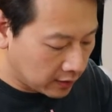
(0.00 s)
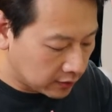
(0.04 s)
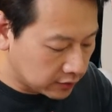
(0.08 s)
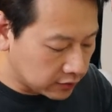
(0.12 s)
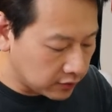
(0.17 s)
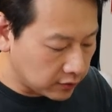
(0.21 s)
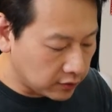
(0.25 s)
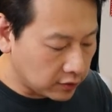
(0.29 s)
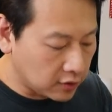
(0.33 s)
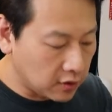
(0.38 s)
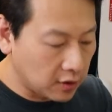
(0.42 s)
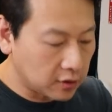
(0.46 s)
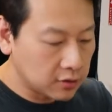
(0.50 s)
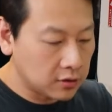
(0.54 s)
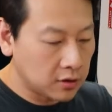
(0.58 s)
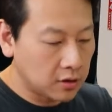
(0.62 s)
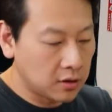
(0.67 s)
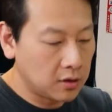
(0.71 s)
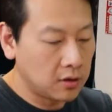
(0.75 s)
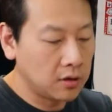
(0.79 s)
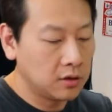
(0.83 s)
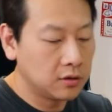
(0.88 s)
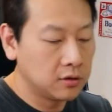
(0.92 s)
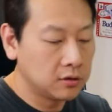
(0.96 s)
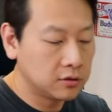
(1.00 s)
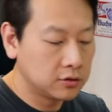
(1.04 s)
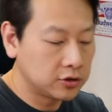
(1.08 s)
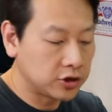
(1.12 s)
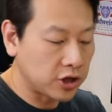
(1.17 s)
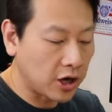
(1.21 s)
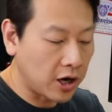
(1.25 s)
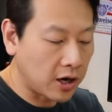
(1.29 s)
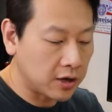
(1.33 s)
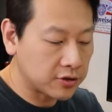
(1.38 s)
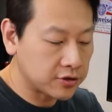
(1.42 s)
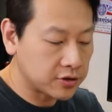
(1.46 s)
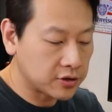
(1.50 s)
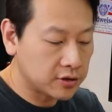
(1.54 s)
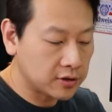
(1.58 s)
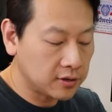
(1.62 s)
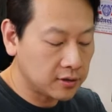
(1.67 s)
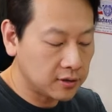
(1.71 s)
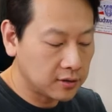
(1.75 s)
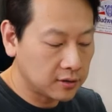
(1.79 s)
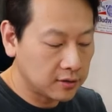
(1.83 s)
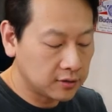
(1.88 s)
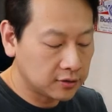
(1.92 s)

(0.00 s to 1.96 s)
So you got your charger.